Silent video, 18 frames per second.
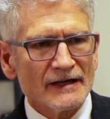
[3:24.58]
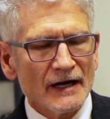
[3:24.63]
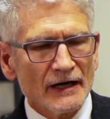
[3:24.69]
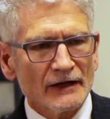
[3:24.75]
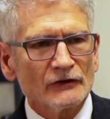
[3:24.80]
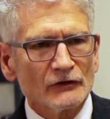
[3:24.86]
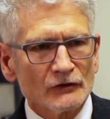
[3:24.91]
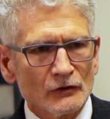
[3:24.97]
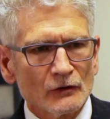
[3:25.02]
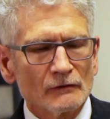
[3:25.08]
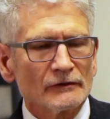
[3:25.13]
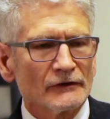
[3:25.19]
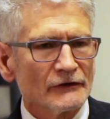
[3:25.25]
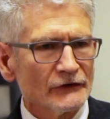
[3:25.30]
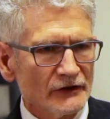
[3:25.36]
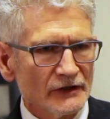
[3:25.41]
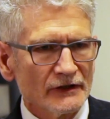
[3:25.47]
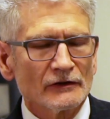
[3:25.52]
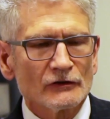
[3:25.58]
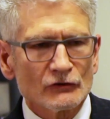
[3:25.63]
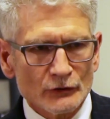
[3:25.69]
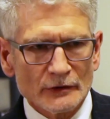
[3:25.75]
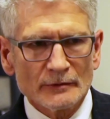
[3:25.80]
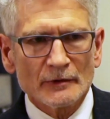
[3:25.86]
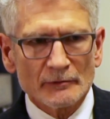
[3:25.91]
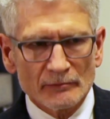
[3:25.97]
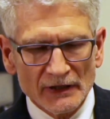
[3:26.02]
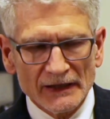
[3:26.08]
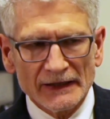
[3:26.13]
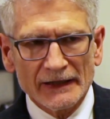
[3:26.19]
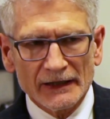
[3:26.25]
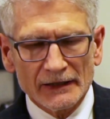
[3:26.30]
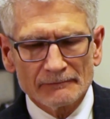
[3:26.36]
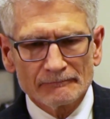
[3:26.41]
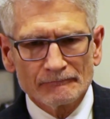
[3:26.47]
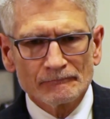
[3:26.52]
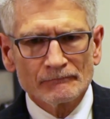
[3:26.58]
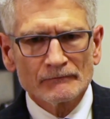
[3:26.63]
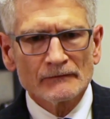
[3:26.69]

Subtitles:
doctor overseeing the treatment plan.